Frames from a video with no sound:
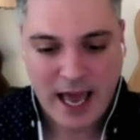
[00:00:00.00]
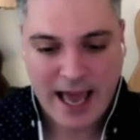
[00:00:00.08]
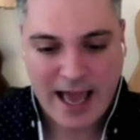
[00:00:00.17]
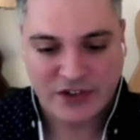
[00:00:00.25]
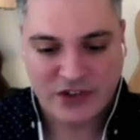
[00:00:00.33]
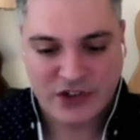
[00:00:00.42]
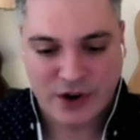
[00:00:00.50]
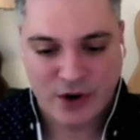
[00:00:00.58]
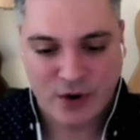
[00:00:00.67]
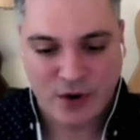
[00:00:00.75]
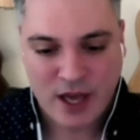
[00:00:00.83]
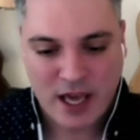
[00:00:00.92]
And
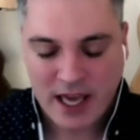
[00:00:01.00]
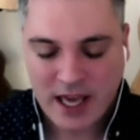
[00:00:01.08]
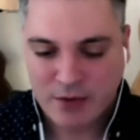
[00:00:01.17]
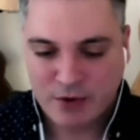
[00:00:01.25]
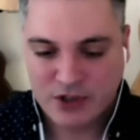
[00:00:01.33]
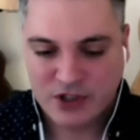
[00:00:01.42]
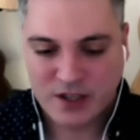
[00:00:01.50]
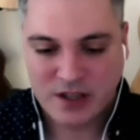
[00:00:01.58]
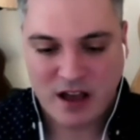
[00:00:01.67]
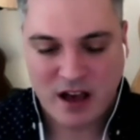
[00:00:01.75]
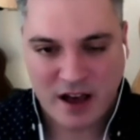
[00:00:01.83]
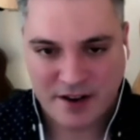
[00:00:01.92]
so it was a
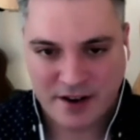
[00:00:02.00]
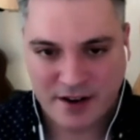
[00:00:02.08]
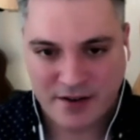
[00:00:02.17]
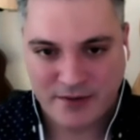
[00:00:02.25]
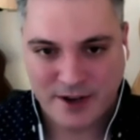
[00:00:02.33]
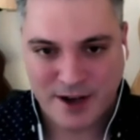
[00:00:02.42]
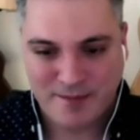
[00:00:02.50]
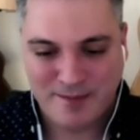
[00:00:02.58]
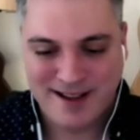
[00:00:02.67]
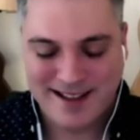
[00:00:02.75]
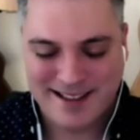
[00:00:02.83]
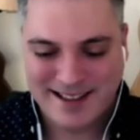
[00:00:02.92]
lot of
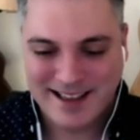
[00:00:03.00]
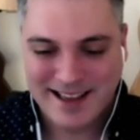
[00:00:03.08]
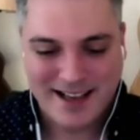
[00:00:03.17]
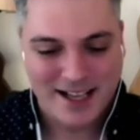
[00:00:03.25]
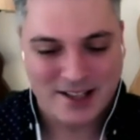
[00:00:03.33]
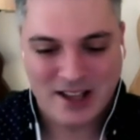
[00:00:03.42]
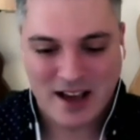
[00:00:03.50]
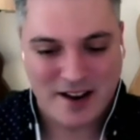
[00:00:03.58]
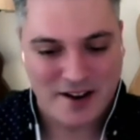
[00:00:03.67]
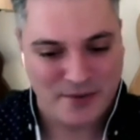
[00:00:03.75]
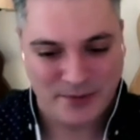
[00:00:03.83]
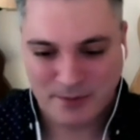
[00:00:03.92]
a lot
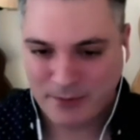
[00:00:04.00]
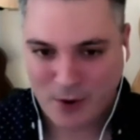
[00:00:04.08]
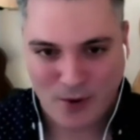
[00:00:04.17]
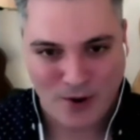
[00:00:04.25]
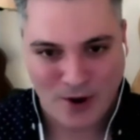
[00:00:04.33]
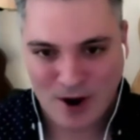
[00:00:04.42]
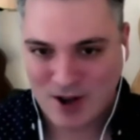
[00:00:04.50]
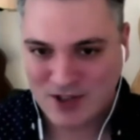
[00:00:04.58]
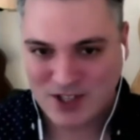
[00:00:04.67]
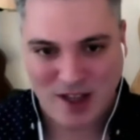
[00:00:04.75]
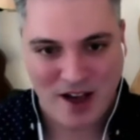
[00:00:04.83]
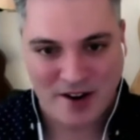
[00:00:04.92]
of phone calls,
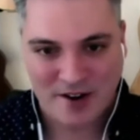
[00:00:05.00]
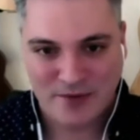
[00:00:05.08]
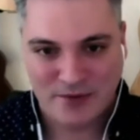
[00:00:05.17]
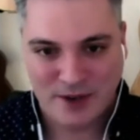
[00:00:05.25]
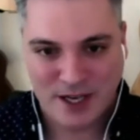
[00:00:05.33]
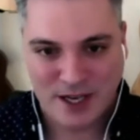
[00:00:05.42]
a lot of